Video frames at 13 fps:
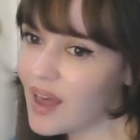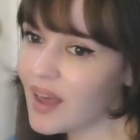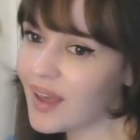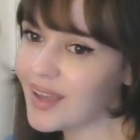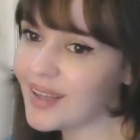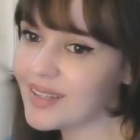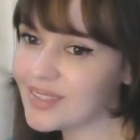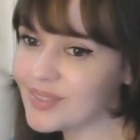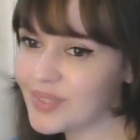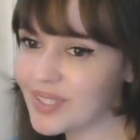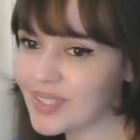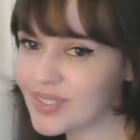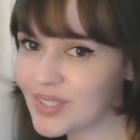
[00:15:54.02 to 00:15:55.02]
And don't
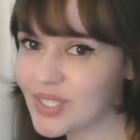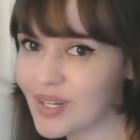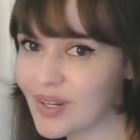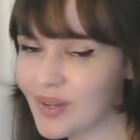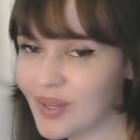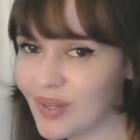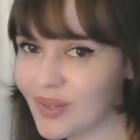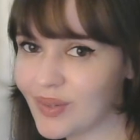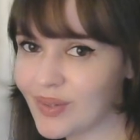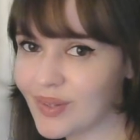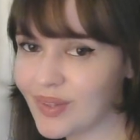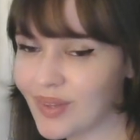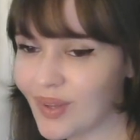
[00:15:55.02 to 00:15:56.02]
forget to share your
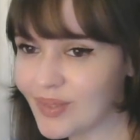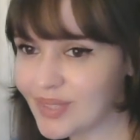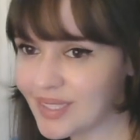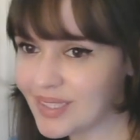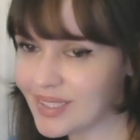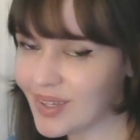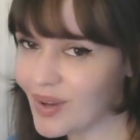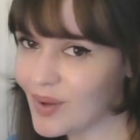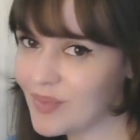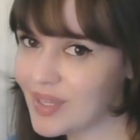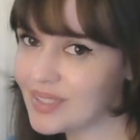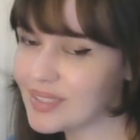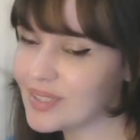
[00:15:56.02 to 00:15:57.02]
thoughts in the
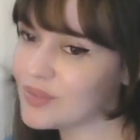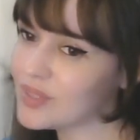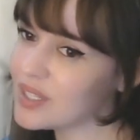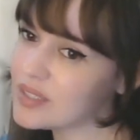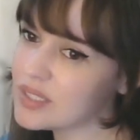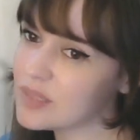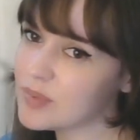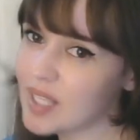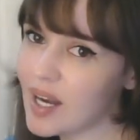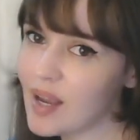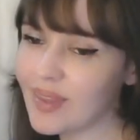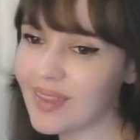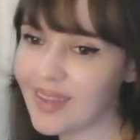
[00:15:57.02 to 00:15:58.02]
comments. Don't forget to subscribe
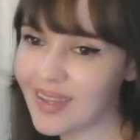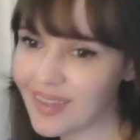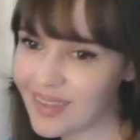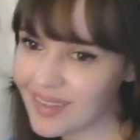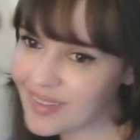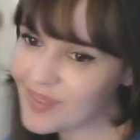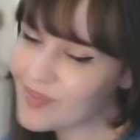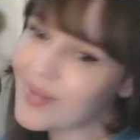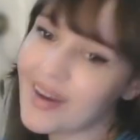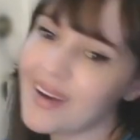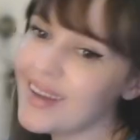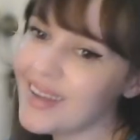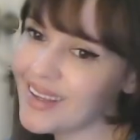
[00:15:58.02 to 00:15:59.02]
and thank you.
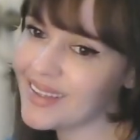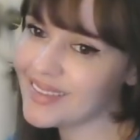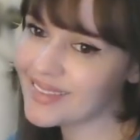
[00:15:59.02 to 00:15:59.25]
Bye.